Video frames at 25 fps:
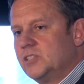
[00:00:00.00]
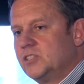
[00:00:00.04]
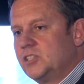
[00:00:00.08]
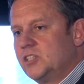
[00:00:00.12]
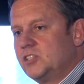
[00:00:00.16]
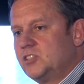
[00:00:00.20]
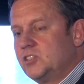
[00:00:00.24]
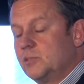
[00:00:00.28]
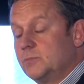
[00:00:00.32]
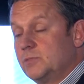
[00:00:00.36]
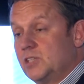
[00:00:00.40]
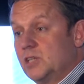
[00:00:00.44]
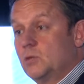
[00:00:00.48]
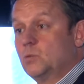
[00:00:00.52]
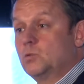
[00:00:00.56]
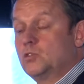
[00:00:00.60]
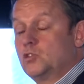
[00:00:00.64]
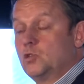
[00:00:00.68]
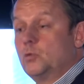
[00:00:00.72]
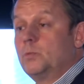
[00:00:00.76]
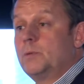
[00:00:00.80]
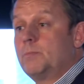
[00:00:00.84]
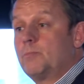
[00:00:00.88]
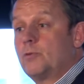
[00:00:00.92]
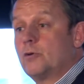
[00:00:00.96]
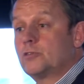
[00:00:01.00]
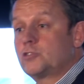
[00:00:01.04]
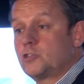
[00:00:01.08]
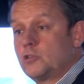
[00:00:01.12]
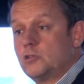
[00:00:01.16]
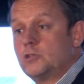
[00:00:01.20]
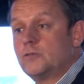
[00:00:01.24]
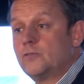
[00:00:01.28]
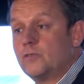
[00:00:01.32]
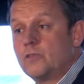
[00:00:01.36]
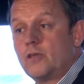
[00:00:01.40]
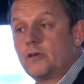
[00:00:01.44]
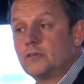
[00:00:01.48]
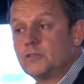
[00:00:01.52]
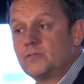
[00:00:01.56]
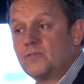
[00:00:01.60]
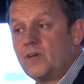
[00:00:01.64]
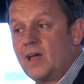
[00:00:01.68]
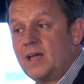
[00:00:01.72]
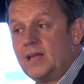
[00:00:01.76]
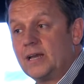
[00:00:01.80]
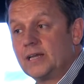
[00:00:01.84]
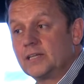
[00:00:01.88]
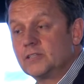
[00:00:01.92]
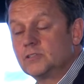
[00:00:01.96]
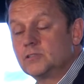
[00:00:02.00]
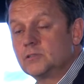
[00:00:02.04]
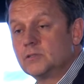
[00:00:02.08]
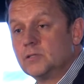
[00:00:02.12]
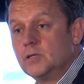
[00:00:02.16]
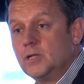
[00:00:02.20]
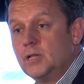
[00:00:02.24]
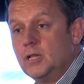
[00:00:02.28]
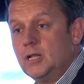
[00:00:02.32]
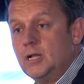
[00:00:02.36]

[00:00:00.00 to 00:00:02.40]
systems, it will still be prosecuted for those failings.